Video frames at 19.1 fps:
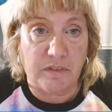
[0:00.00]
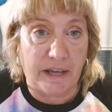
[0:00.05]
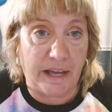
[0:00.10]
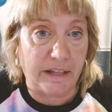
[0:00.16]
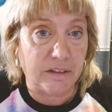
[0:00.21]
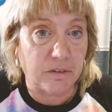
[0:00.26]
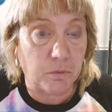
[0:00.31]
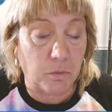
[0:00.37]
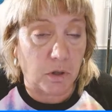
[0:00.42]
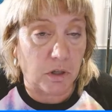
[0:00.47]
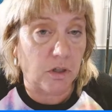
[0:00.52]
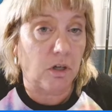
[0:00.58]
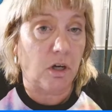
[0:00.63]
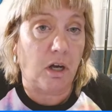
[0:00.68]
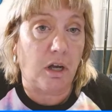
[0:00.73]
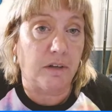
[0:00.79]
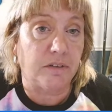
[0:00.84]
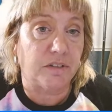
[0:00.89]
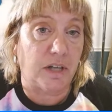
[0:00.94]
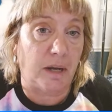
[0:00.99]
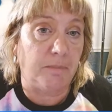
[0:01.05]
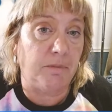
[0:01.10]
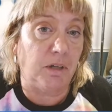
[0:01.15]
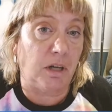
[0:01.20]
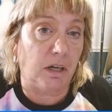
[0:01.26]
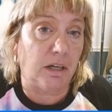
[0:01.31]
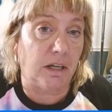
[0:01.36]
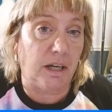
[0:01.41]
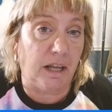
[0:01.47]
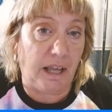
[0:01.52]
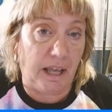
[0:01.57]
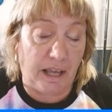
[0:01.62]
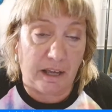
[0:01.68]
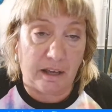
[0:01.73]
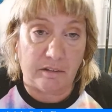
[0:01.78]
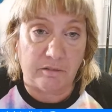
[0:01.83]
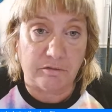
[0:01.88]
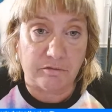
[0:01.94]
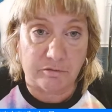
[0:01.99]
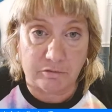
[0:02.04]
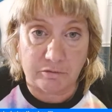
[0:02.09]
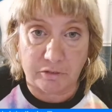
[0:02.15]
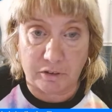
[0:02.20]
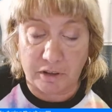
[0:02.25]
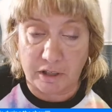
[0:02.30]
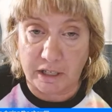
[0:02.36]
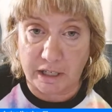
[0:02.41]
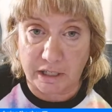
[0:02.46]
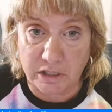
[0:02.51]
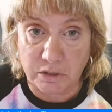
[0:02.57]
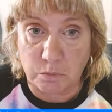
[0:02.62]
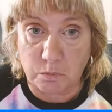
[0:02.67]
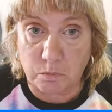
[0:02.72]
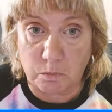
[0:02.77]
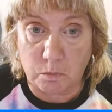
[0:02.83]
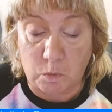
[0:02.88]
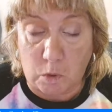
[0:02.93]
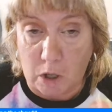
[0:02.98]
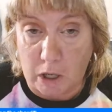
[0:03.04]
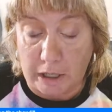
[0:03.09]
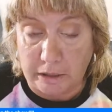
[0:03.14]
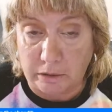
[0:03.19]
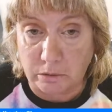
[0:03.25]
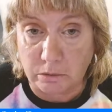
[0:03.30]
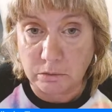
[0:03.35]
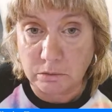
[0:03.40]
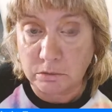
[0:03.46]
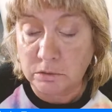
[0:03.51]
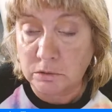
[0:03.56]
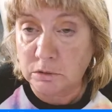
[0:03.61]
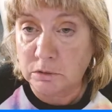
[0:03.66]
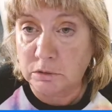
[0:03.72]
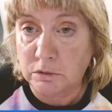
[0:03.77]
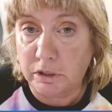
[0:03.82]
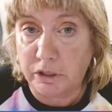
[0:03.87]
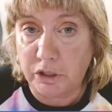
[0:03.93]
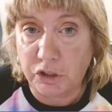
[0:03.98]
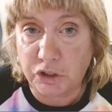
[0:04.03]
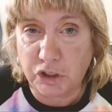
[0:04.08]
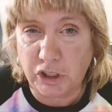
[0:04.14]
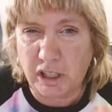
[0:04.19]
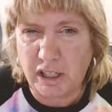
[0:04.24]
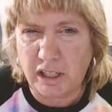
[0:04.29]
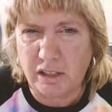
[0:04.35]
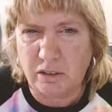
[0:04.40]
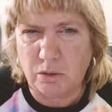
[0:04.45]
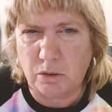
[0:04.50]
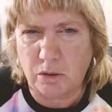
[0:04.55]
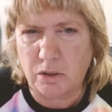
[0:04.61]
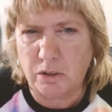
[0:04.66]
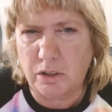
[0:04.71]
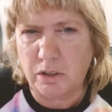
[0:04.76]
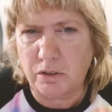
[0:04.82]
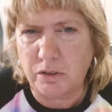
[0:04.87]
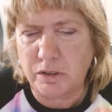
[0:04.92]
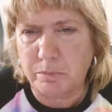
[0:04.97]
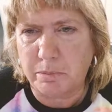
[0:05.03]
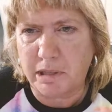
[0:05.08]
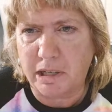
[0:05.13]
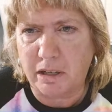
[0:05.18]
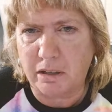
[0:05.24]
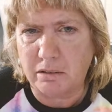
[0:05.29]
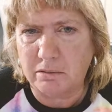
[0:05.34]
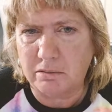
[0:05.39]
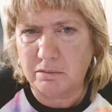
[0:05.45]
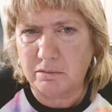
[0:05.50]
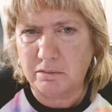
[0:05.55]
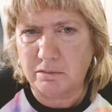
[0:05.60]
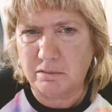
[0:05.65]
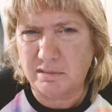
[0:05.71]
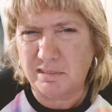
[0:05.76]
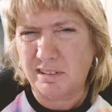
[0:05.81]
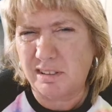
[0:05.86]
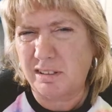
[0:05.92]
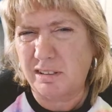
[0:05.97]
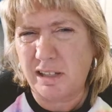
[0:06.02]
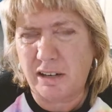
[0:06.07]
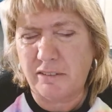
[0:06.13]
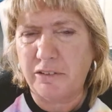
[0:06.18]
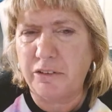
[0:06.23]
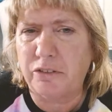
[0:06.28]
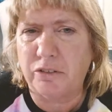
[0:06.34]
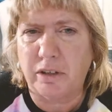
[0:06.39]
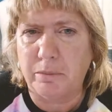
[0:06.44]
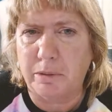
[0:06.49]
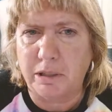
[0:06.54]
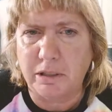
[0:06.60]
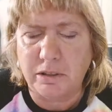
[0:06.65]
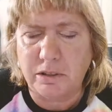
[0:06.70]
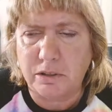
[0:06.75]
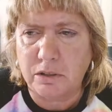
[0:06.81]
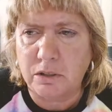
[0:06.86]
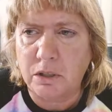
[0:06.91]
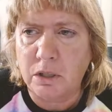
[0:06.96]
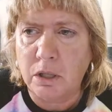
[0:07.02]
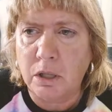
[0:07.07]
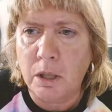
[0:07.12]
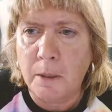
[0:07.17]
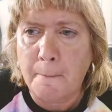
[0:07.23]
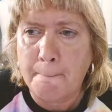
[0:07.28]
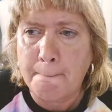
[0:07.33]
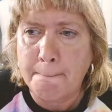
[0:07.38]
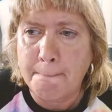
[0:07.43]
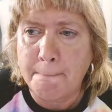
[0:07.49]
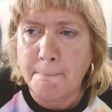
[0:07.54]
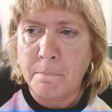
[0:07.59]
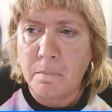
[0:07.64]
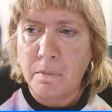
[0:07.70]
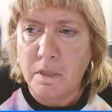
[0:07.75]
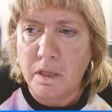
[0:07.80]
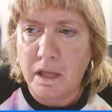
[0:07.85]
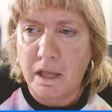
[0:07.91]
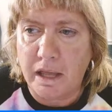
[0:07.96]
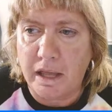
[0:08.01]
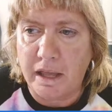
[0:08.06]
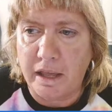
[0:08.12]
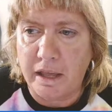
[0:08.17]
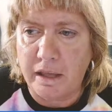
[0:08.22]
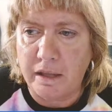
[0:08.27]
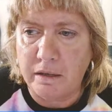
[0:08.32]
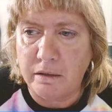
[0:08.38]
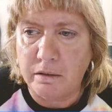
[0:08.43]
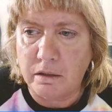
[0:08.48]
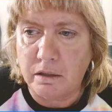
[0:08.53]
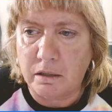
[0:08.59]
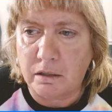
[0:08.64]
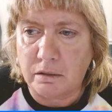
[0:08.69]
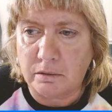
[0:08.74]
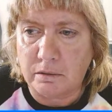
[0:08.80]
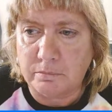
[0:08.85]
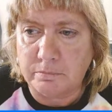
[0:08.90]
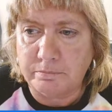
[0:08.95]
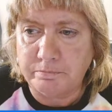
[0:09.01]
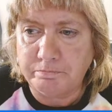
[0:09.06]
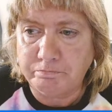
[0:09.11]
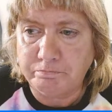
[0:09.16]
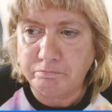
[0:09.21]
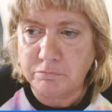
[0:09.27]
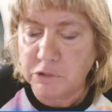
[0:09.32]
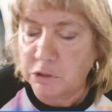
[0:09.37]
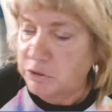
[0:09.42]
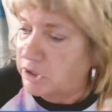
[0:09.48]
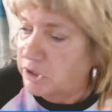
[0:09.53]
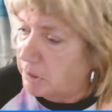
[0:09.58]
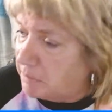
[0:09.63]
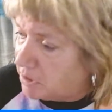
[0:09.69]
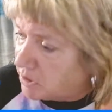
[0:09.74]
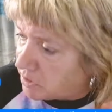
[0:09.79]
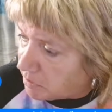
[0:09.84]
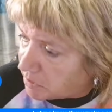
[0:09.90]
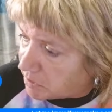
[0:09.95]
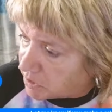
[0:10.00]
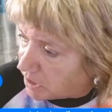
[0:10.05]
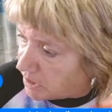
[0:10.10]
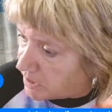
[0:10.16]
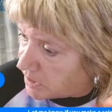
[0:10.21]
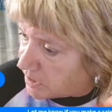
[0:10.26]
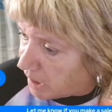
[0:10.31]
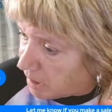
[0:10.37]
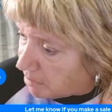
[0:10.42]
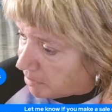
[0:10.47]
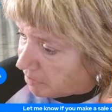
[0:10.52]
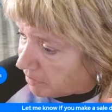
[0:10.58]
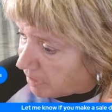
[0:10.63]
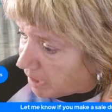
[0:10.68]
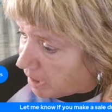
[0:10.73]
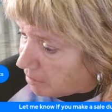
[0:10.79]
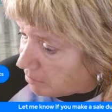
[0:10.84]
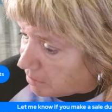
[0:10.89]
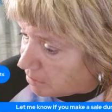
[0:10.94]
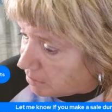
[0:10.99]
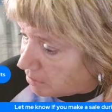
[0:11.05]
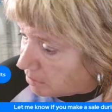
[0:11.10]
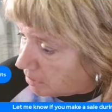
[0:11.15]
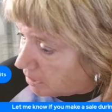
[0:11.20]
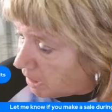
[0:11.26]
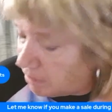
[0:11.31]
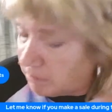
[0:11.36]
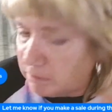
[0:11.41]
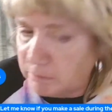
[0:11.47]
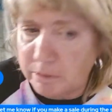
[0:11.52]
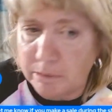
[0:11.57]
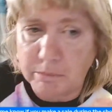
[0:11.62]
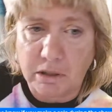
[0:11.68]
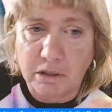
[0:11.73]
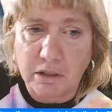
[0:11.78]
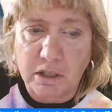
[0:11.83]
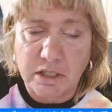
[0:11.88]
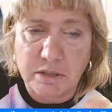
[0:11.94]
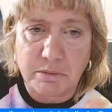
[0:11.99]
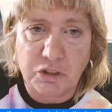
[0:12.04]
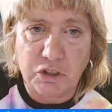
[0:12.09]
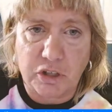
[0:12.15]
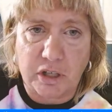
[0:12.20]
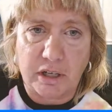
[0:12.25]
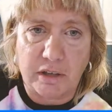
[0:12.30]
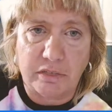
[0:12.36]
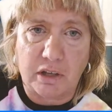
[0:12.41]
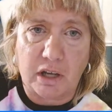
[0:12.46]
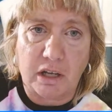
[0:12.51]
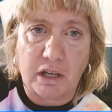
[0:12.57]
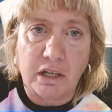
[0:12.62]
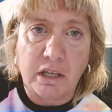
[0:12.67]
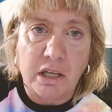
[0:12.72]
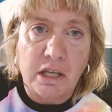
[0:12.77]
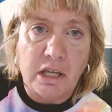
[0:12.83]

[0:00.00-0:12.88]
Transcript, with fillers: that's one cost I'm not going to have for the next while. Usually order those about uh, every three months. And um, there was something else I was going to say about that, and I can't remember. I lost my train of thought.